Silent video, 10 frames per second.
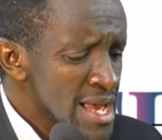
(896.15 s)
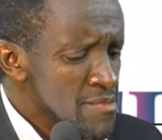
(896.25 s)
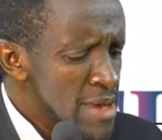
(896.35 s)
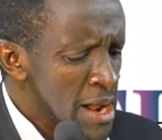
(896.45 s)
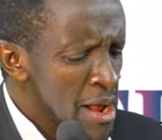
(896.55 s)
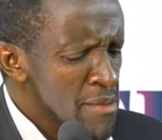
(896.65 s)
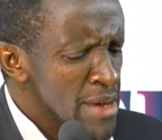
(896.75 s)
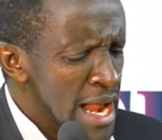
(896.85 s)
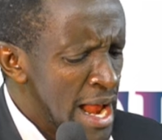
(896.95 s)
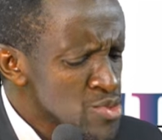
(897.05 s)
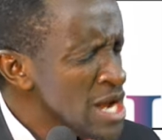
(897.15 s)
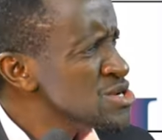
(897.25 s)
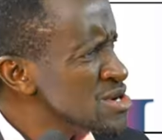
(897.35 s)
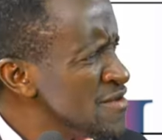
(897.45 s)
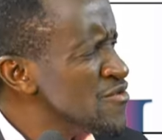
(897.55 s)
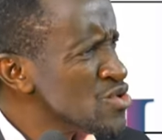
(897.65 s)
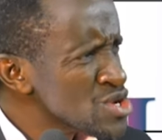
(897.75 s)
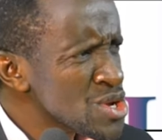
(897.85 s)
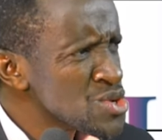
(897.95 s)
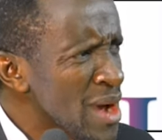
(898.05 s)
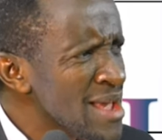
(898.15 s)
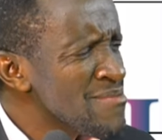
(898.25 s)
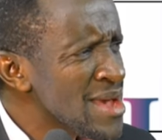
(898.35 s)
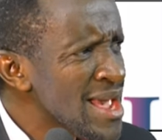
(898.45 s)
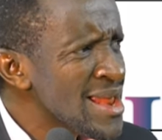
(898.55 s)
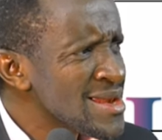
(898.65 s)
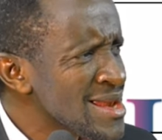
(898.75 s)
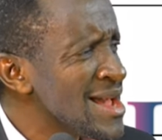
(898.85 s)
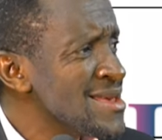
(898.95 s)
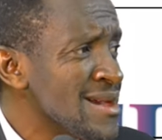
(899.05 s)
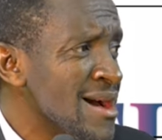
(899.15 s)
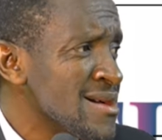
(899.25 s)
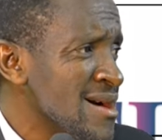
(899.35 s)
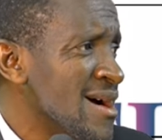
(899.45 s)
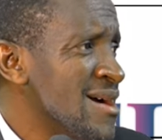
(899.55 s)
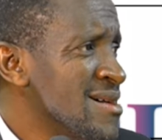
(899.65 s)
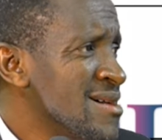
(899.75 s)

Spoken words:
But I'm trying to give you reasons why men die younger.